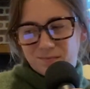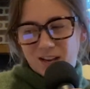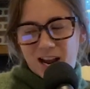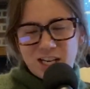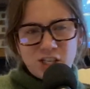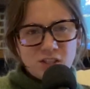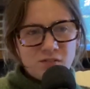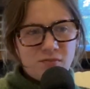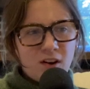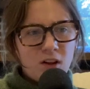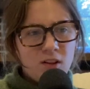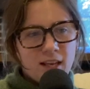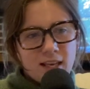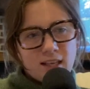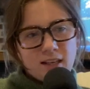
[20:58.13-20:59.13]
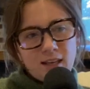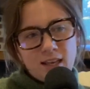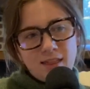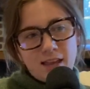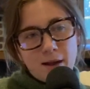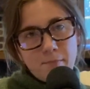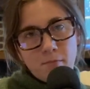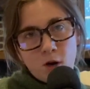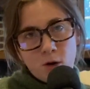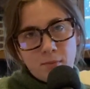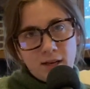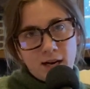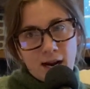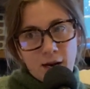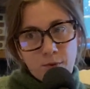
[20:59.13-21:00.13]
I just felt like in that
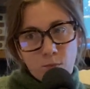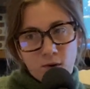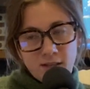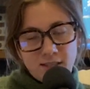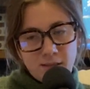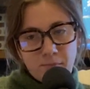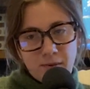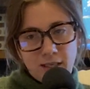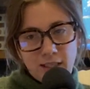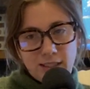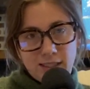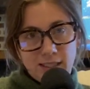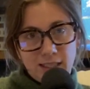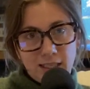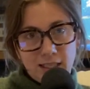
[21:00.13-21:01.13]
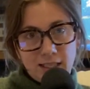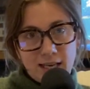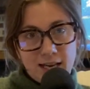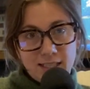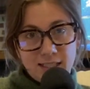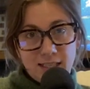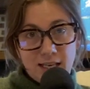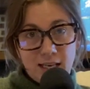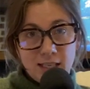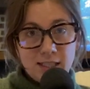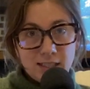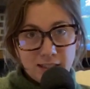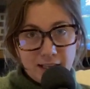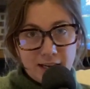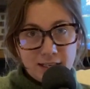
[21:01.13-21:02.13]
moment, I wasn't being seen as an
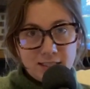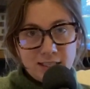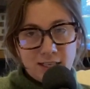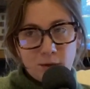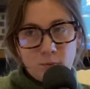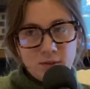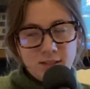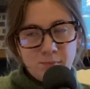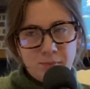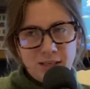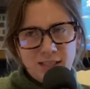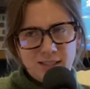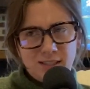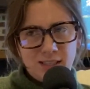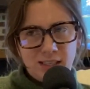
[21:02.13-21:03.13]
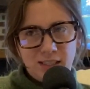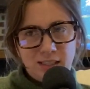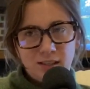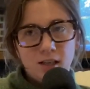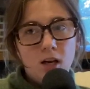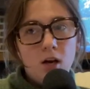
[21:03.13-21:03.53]
intellect, and I wasn't being seen